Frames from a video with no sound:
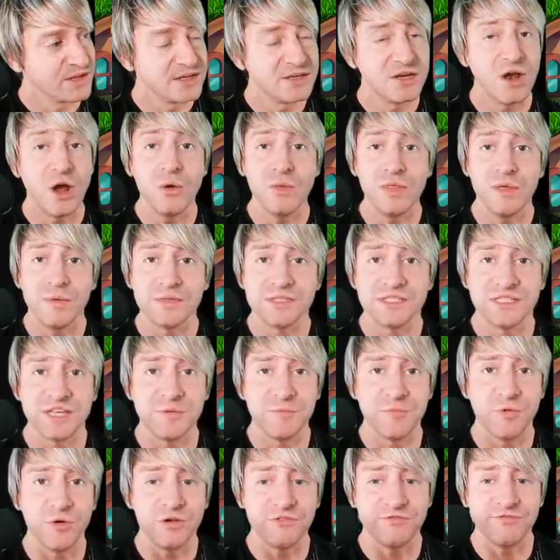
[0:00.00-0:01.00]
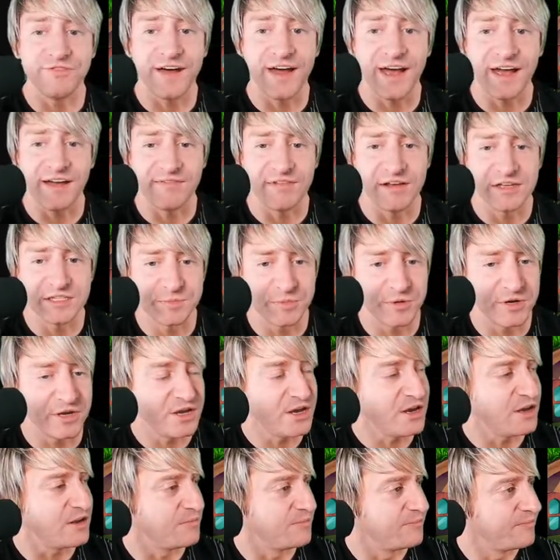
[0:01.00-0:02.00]
Oh, that was 10.5. That's pretty
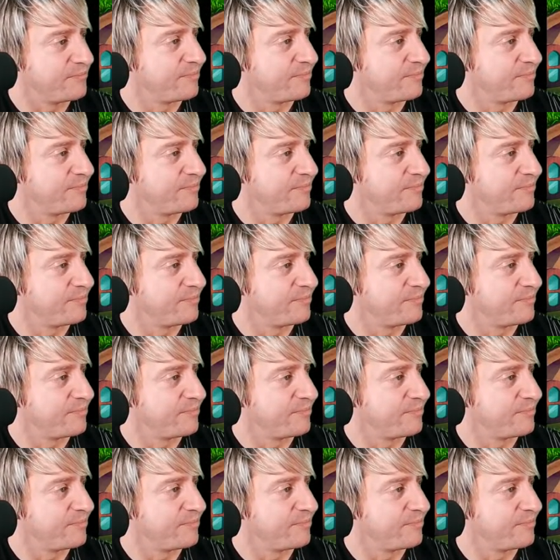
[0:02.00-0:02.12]
good.